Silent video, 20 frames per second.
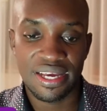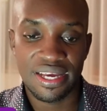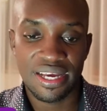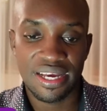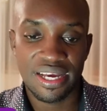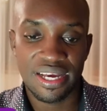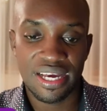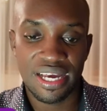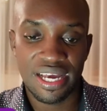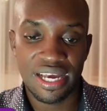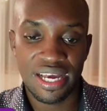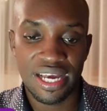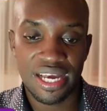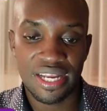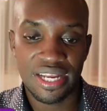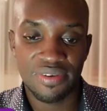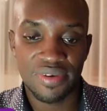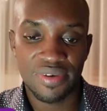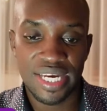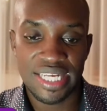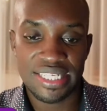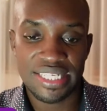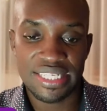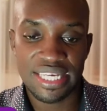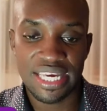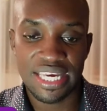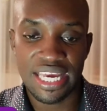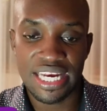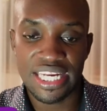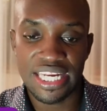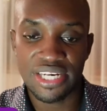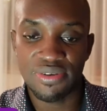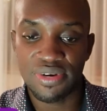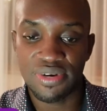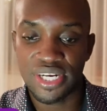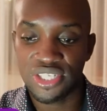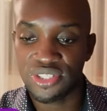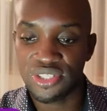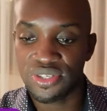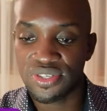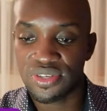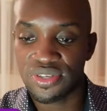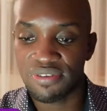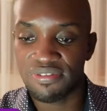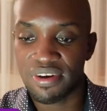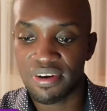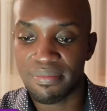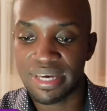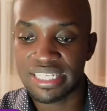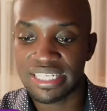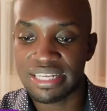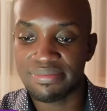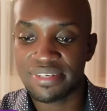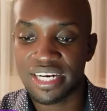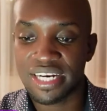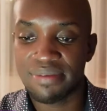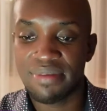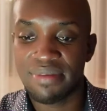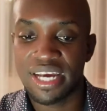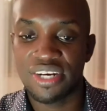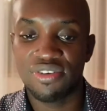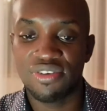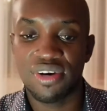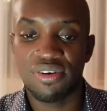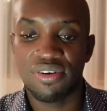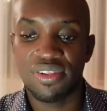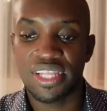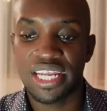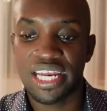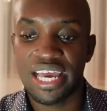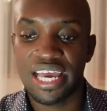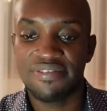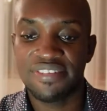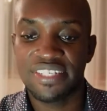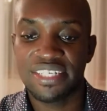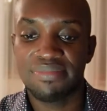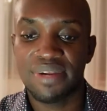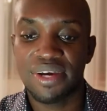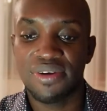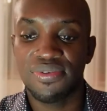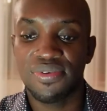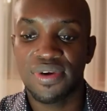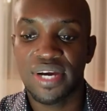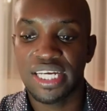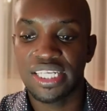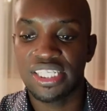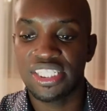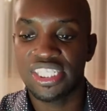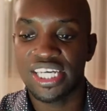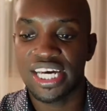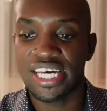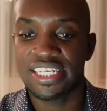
And we can say any duration. So if you're my subscriber and you are on the live stream now, you can chat.